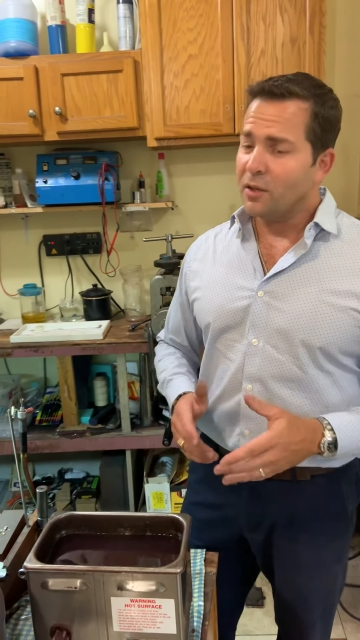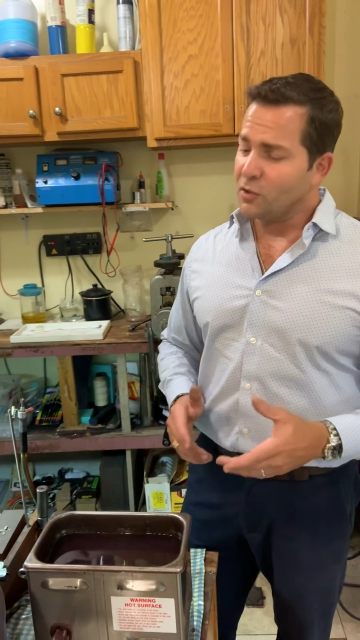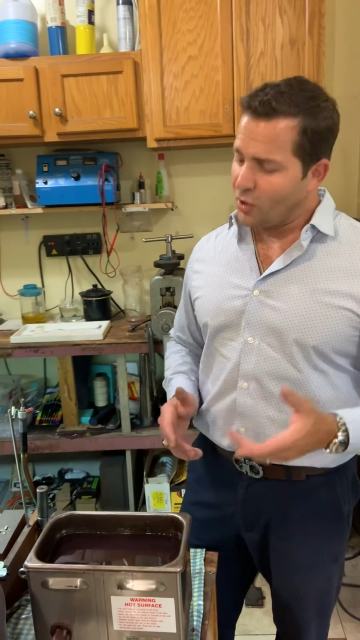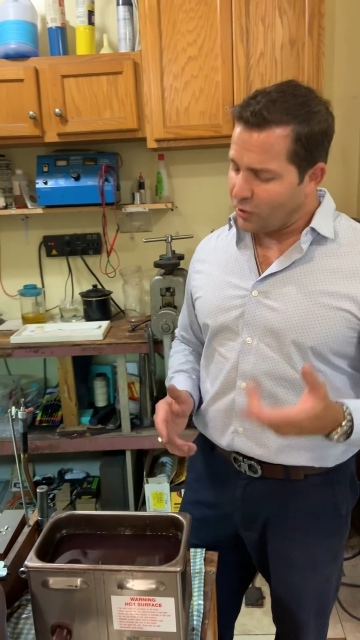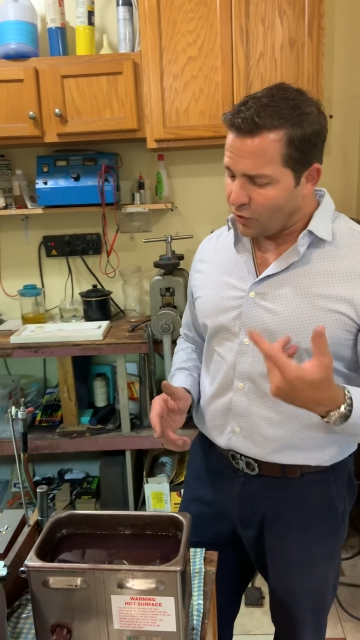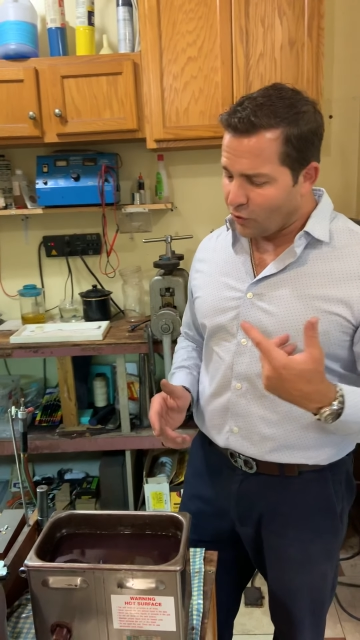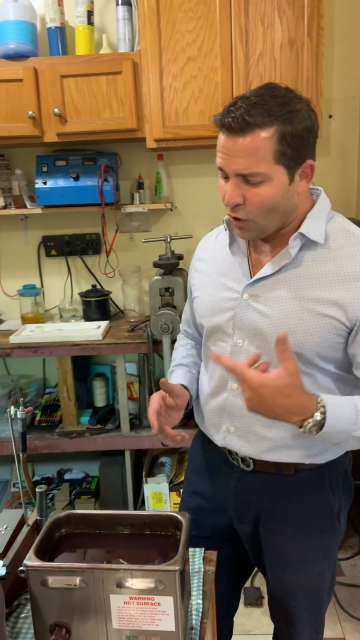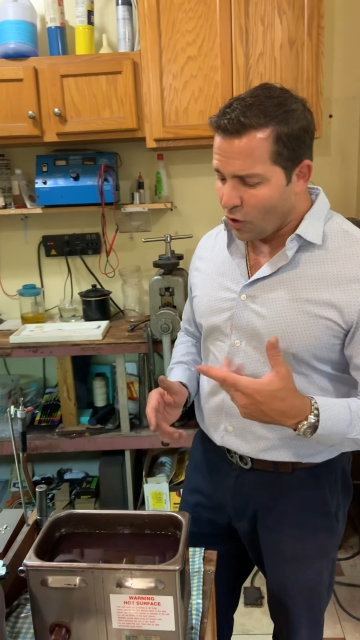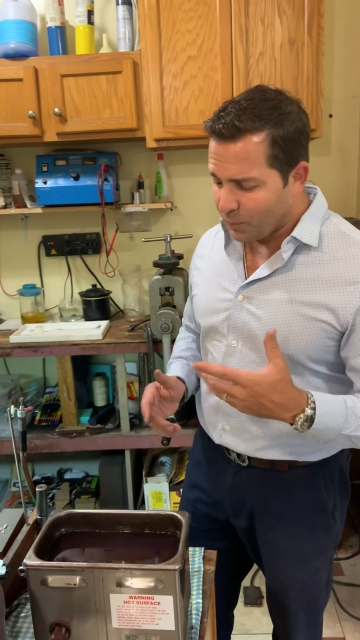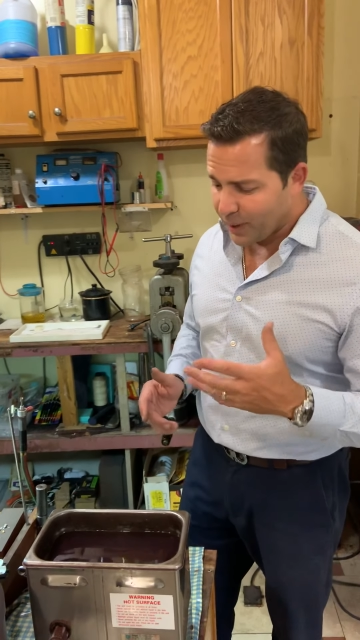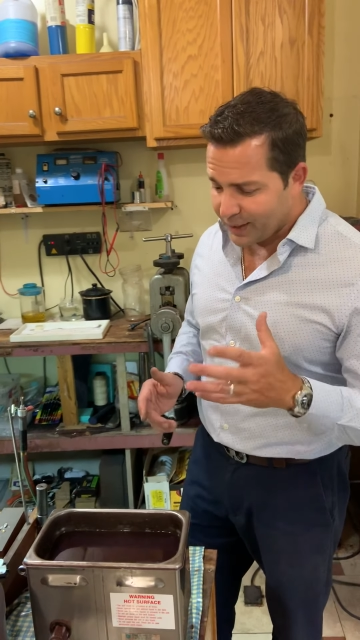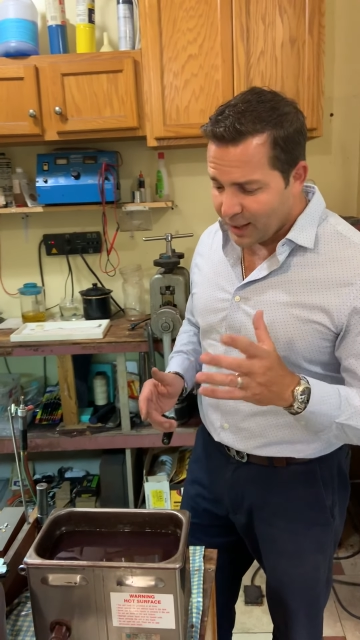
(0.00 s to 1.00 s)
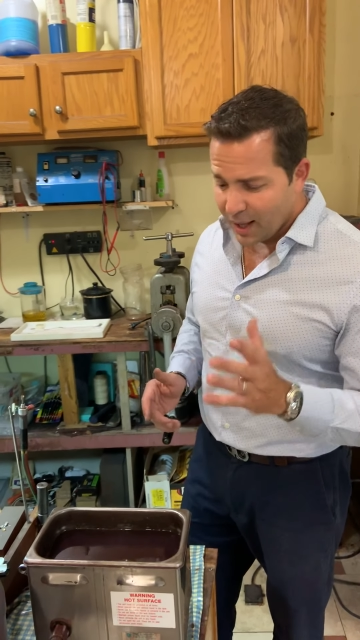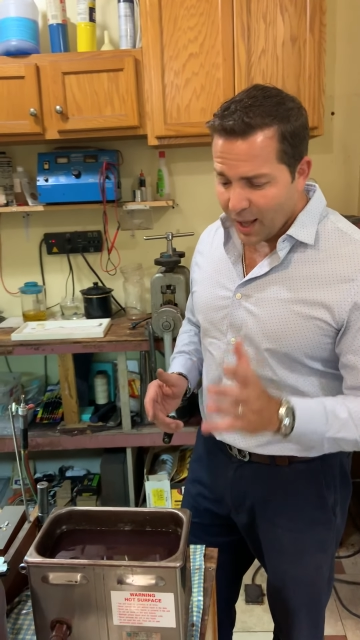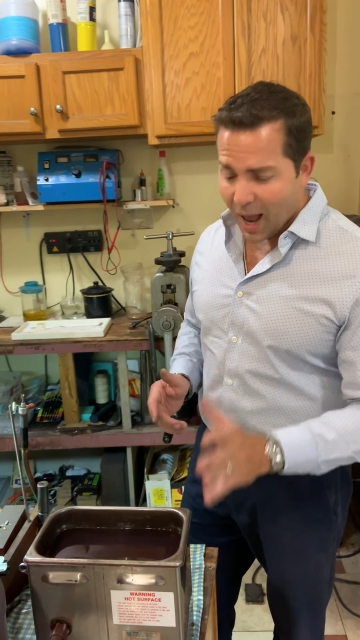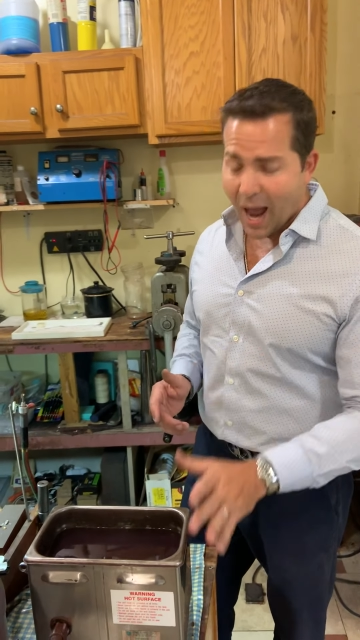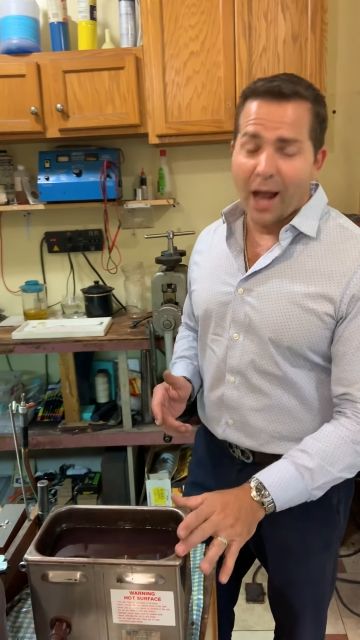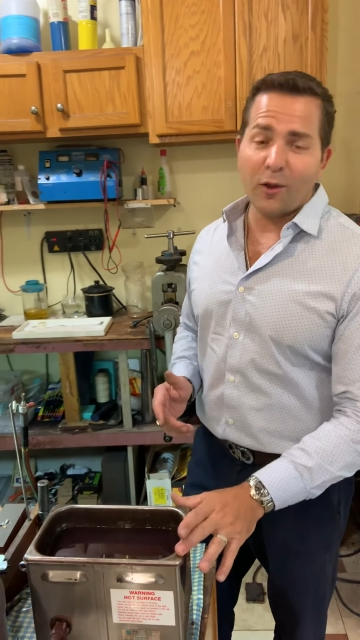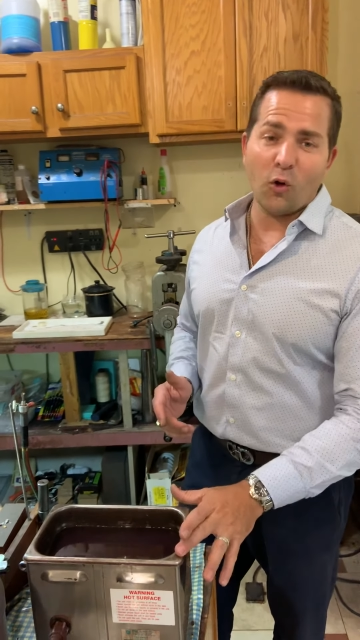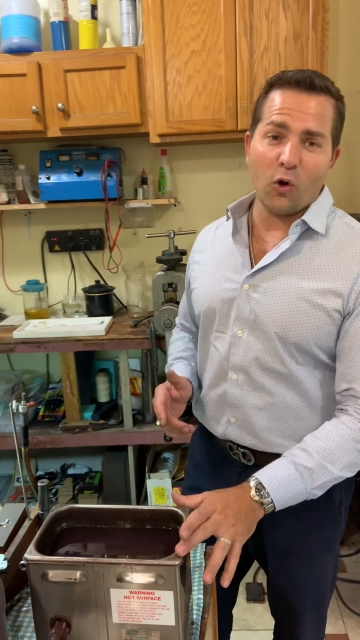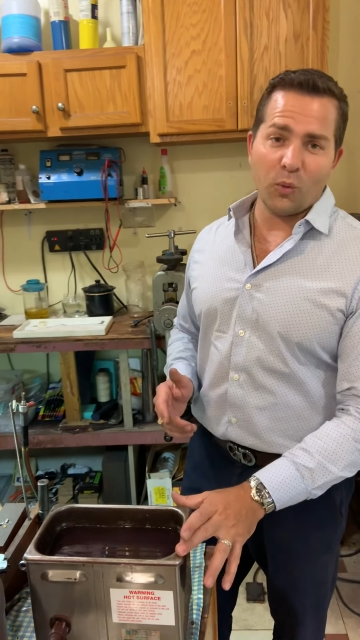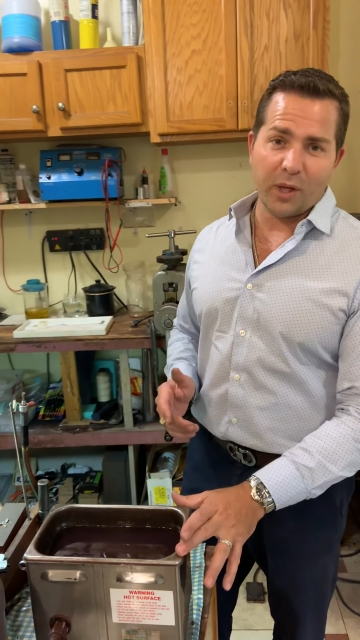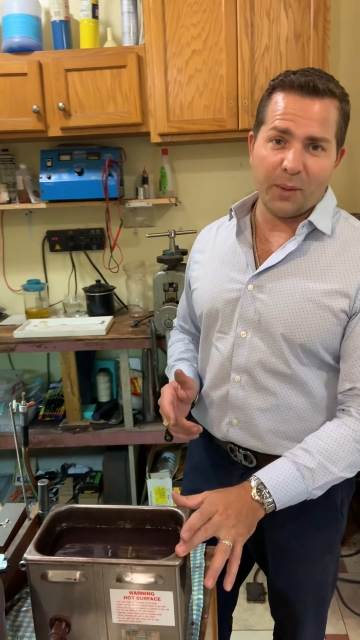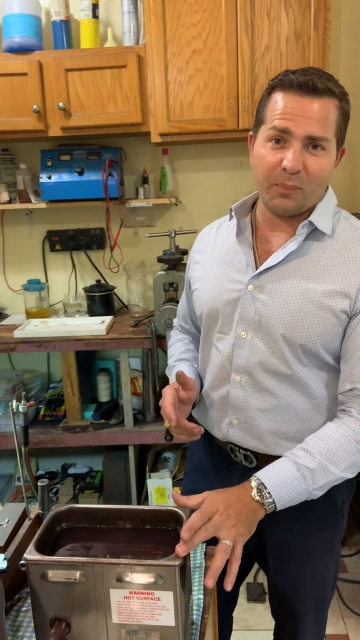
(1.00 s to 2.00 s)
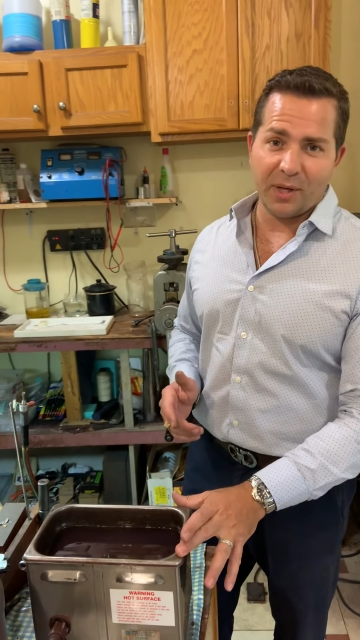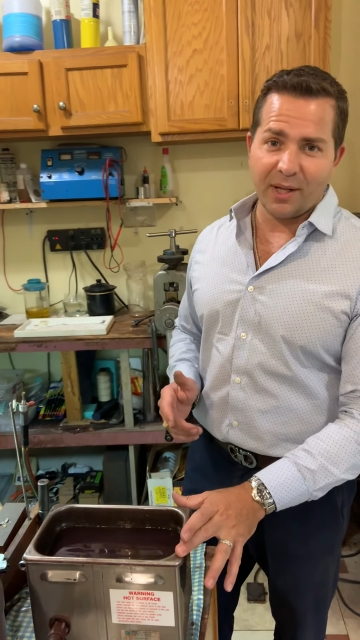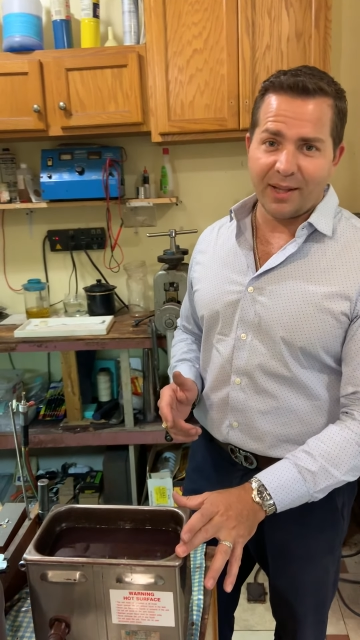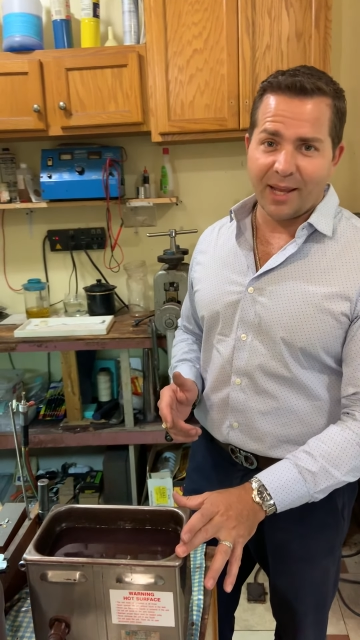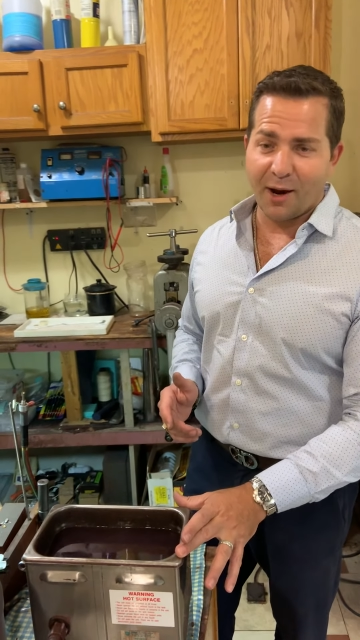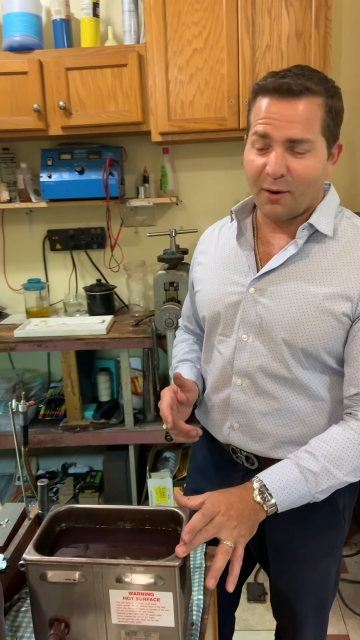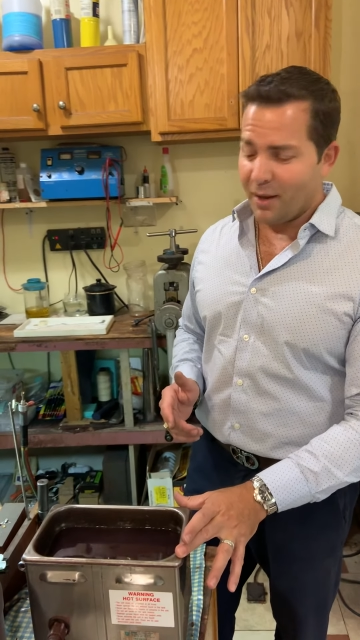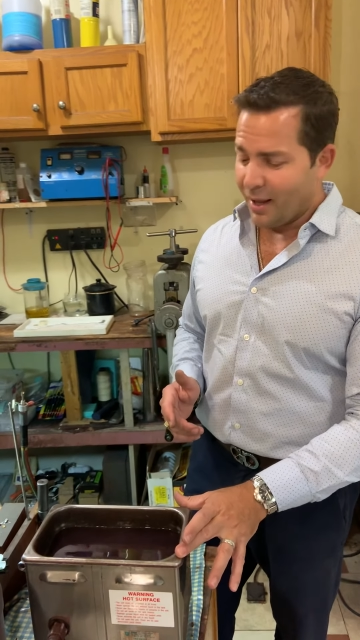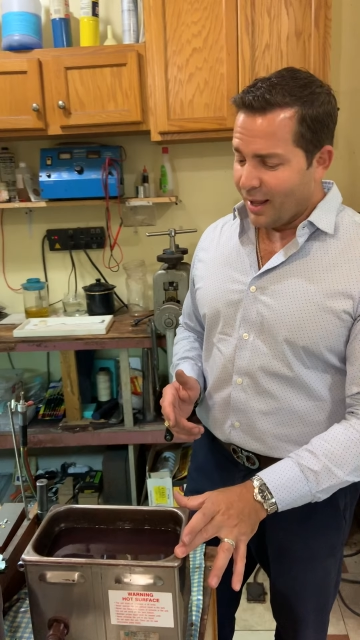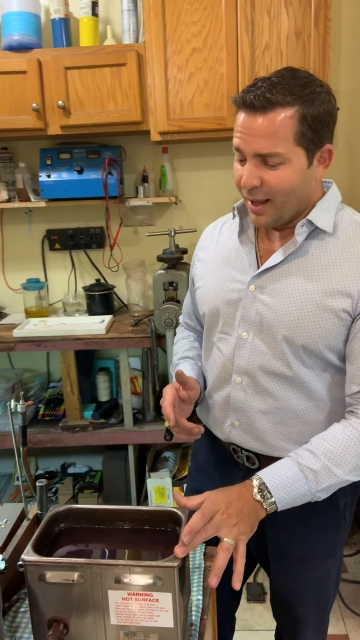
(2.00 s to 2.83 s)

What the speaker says: going to determine how long we keep it in there.